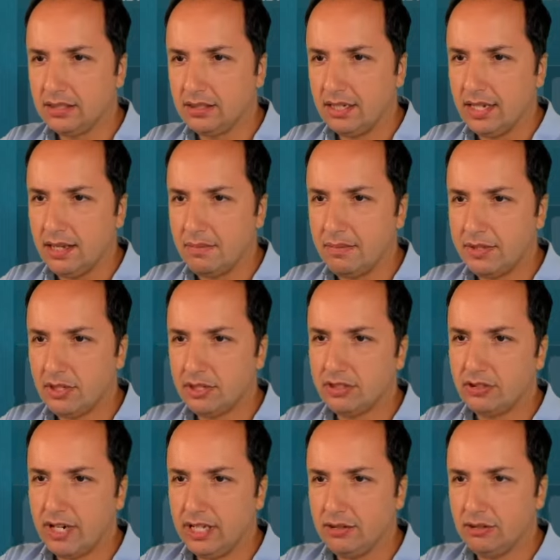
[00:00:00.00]
times
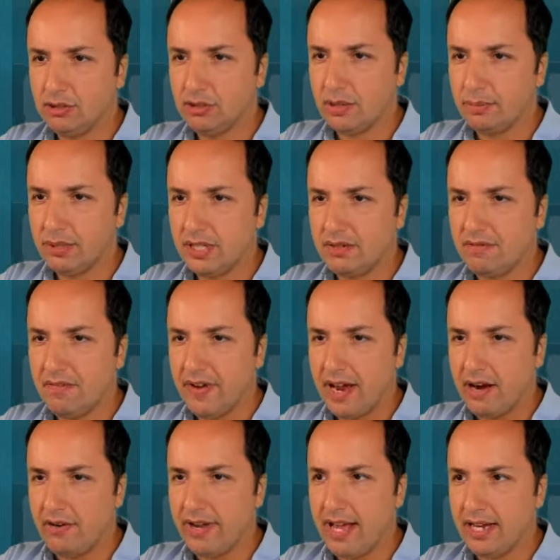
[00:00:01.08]
trying to stop this
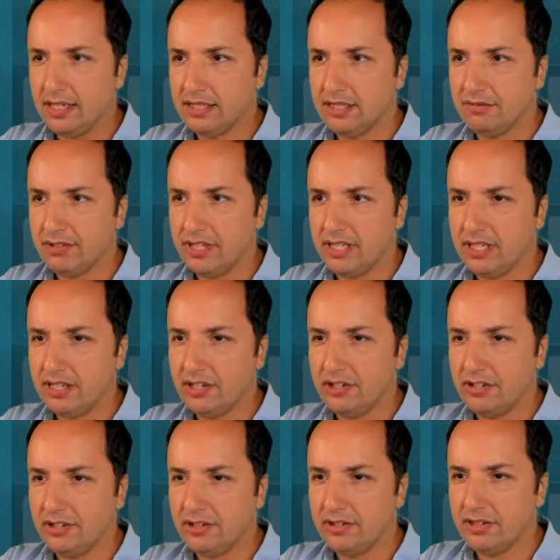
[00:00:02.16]
very active king
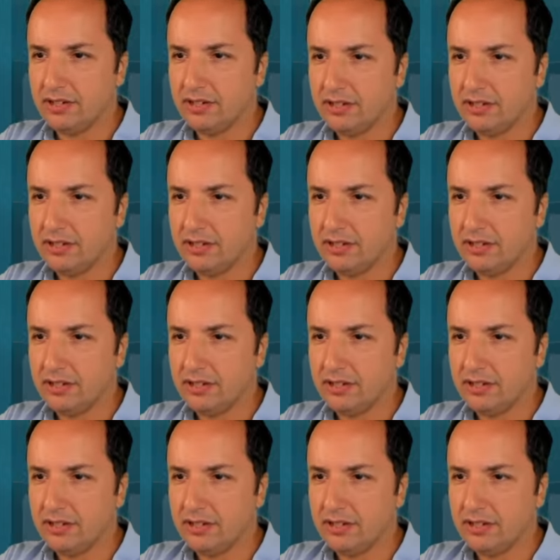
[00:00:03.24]
here.